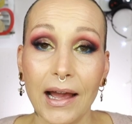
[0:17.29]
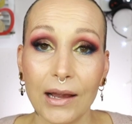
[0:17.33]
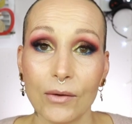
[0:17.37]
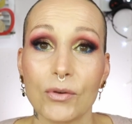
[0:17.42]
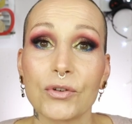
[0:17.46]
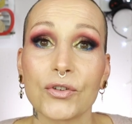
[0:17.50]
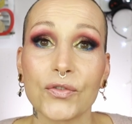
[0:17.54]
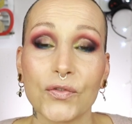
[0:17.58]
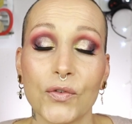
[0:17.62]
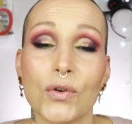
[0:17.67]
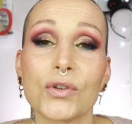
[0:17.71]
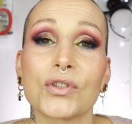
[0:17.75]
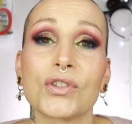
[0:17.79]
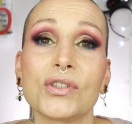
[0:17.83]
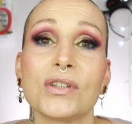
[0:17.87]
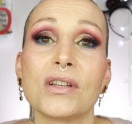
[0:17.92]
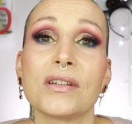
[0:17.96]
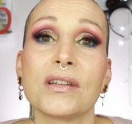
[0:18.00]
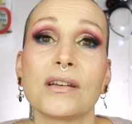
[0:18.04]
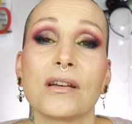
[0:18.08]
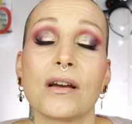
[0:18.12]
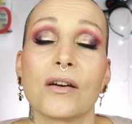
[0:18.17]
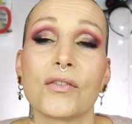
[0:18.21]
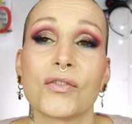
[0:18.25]
I was
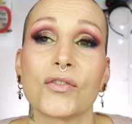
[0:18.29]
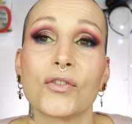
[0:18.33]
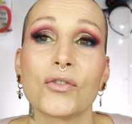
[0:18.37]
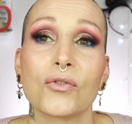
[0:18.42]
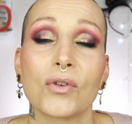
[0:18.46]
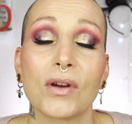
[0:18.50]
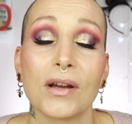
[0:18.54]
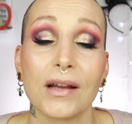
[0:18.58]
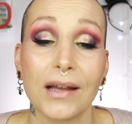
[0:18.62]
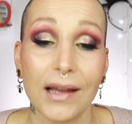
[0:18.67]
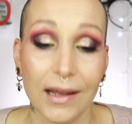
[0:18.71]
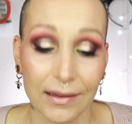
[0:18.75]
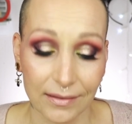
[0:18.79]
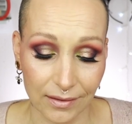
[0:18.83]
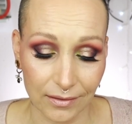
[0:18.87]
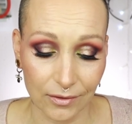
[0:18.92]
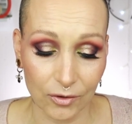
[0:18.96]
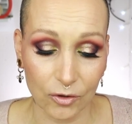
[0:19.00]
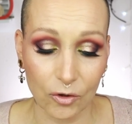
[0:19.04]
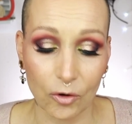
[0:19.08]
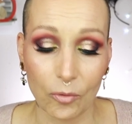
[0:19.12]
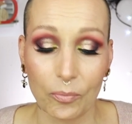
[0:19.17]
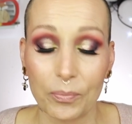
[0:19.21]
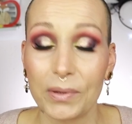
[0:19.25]
fortunate enough to get
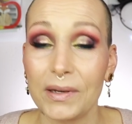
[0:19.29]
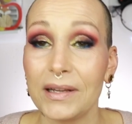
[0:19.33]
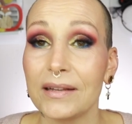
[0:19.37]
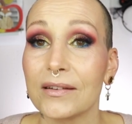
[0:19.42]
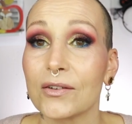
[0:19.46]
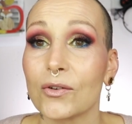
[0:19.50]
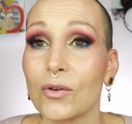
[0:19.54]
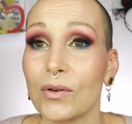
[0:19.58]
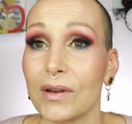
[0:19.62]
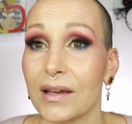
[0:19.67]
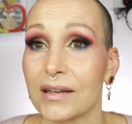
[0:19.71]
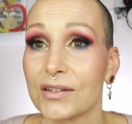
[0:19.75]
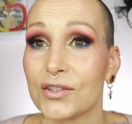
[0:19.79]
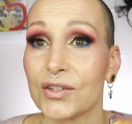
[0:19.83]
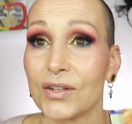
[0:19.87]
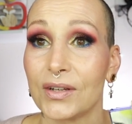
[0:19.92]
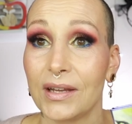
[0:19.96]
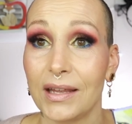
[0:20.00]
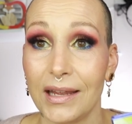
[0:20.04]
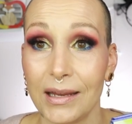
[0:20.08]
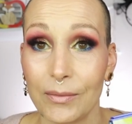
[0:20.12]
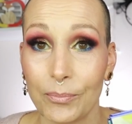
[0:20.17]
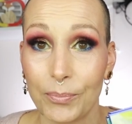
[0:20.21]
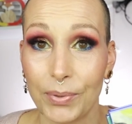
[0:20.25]
the complete
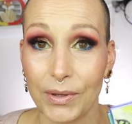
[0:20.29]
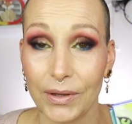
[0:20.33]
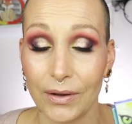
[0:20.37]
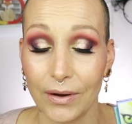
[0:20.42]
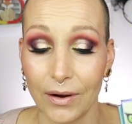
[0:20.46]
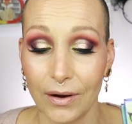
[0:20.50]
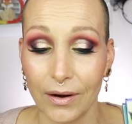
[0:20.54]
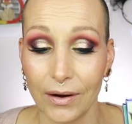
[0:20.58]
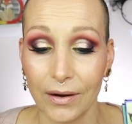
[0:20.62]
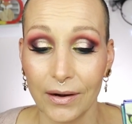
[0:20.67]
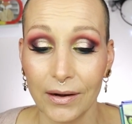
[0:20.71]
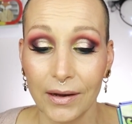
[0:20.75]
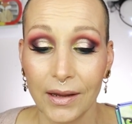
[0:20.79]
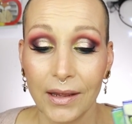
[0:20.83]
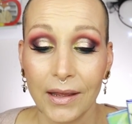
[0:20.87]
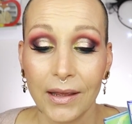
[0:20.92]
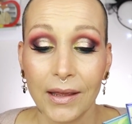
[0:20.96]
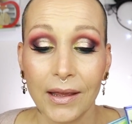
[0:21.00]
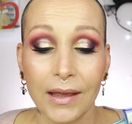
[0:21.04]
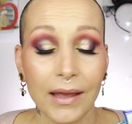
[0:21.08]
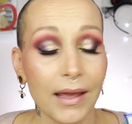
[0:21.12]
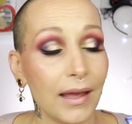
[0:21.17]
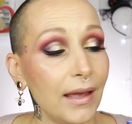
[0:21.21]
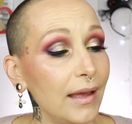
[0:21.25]
collection in PR
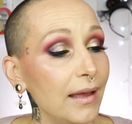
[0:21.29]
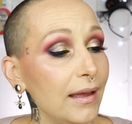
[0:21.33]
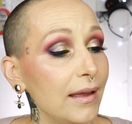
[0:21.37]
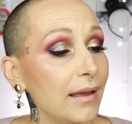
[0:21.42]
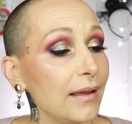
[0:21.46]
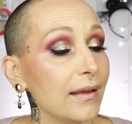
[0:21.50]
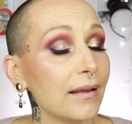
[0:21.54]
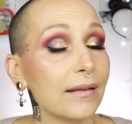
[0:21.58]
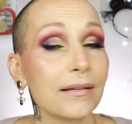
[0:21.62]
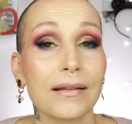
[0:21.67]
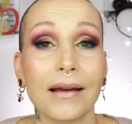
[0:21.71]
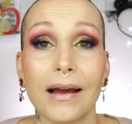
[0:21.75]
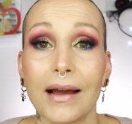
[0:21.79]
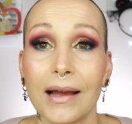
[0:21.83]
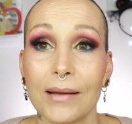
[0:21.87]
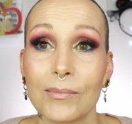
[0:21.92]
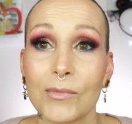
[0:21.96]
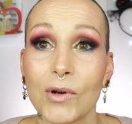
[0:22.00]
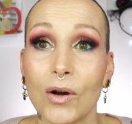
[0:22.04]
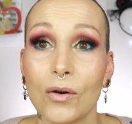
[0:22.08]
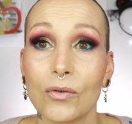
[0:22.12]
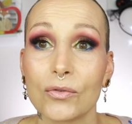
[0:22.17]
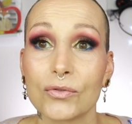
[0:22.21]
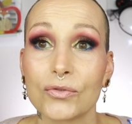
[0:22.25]
and
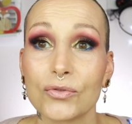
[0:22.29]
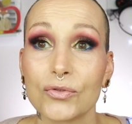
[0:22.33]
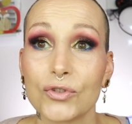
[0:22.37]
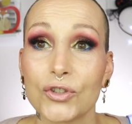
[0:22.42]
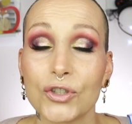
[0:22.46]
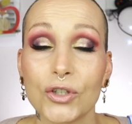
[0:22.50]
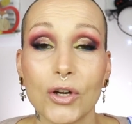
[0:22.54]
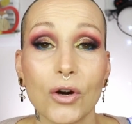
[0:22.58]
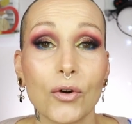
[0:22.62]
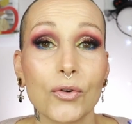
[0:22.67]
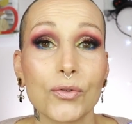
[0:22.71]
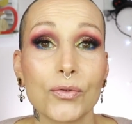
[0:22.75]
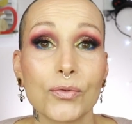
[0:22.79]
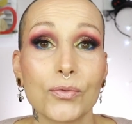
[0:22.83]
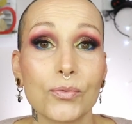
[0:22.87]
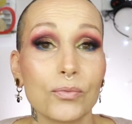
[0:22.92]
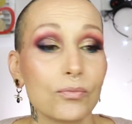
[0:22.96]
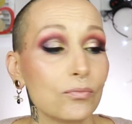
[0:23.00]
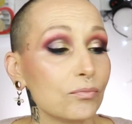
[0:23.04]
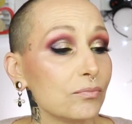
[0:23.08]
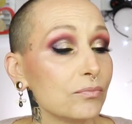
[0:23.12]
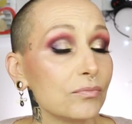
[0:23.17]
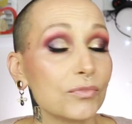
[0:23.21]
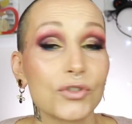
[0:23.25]
I'm going to show
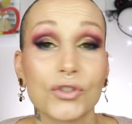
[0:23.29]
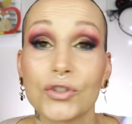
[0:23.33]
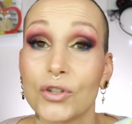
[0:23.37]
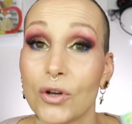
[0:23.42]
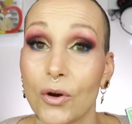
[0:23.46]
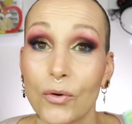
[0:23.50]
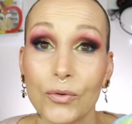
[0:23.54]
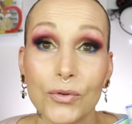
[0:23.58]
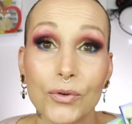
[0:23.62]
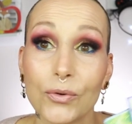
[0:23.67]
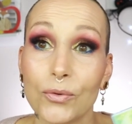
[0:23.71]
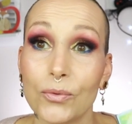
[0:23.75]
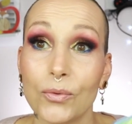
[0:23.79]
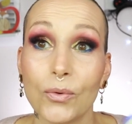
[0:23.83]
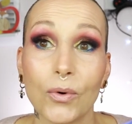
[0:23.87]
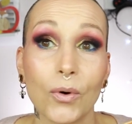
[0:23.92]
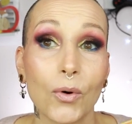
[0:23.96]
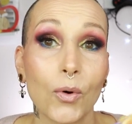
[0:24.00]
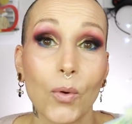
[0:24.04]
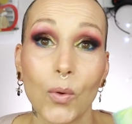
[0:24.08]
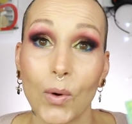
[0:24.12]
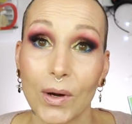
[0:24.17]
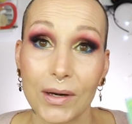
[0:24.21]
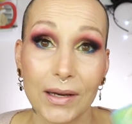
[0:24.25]
show you
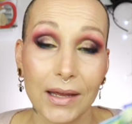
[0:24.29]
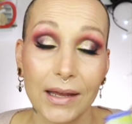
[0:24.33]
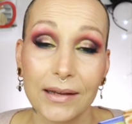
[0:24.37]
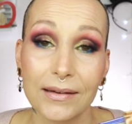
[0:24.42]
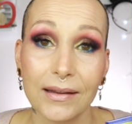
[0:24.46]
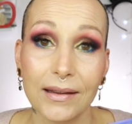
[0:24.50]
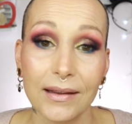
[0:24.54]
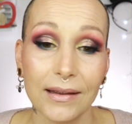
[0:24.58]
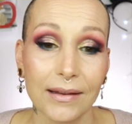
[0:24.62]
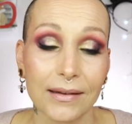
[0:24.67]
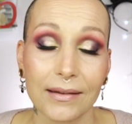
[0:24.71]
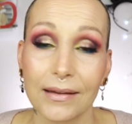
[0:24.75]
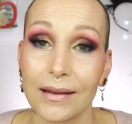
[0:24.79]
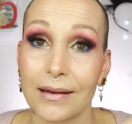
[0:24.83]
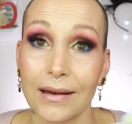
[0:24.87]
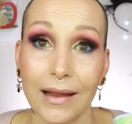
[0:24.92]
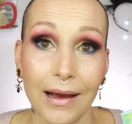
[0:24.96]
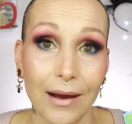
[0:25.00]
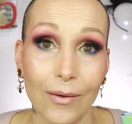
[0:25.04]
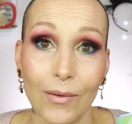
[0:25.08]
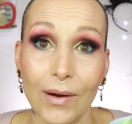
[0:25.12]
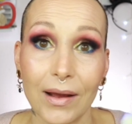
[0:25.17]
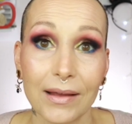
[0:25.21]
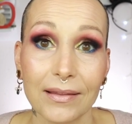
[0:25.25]
what I did and
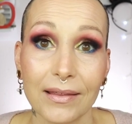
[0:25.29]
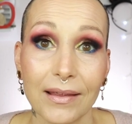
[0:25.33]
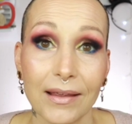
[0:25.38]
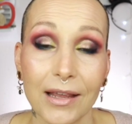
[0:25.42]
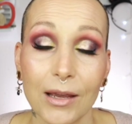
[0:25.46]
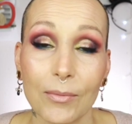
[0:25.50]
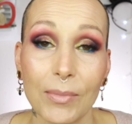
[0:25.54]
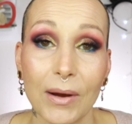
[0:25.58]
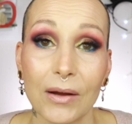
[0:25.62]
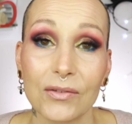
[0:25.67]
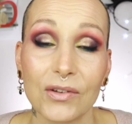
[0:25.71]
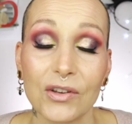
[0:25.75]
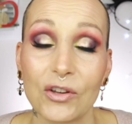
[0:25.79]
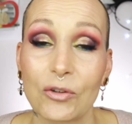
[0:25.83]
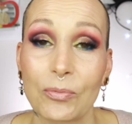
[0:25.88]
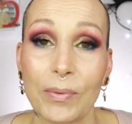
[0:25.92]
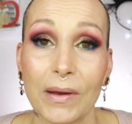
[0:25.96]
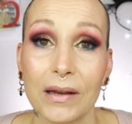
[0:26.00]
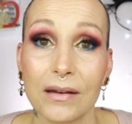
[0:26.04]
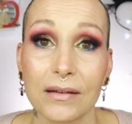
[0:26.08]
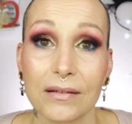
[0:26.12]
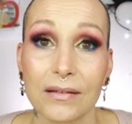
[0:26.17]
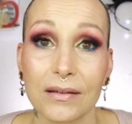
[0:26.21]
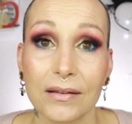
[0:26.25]
how I think about these
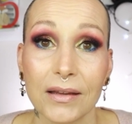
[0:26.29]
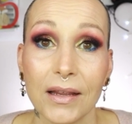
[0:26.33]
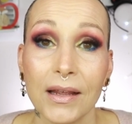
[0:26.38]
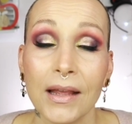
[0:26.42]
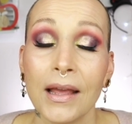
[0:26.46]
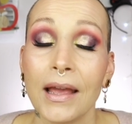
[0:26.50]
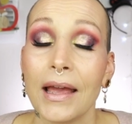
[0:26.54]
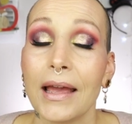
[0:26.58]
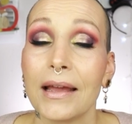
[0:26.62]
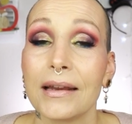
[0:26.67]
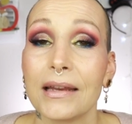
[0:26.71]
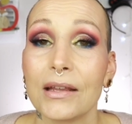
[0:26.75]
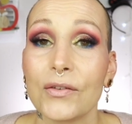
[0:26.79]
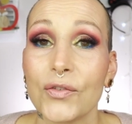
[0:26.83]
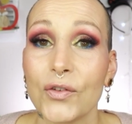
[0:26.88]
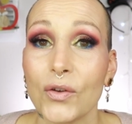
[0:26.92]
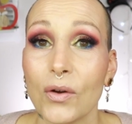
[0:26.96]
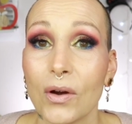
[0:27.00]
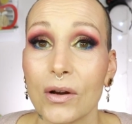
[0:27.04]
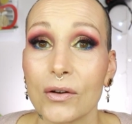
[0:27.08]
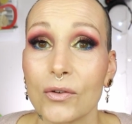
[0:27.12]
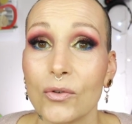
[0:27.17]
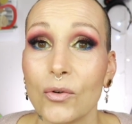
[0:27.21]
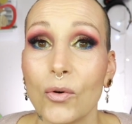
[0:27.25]
palettes. And if
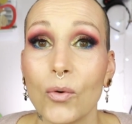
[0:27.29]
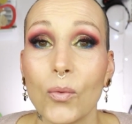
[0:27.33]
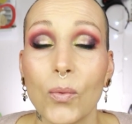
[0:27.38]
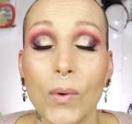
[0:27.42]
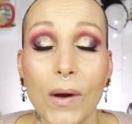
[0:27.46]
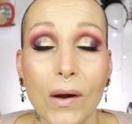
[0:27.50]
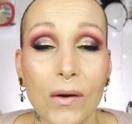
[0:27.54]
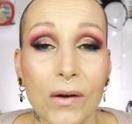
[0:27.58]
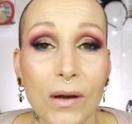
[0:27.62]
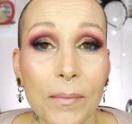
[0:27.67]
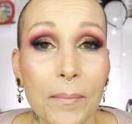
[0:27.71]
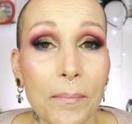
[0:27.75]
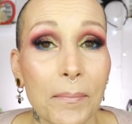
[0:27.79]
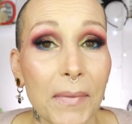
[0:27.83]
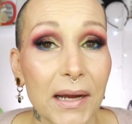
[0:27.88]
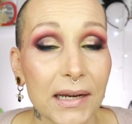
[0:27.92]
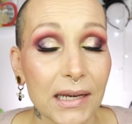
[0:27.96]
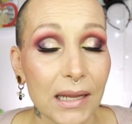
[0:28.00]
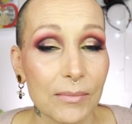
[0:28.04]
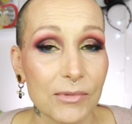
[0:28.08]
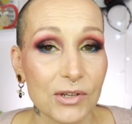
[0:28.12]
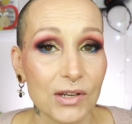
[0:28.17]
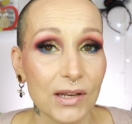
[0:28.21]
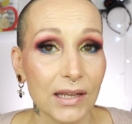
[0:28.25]
you are new, welcome. My
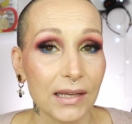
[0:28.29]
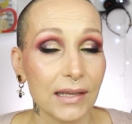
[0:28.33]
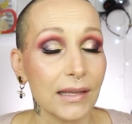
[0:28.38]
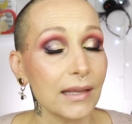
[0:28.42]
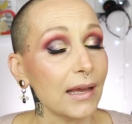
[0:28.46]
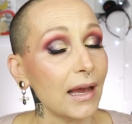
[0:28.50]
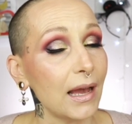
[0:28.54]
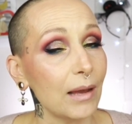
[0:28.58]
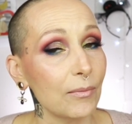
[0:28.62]
name is Nikki.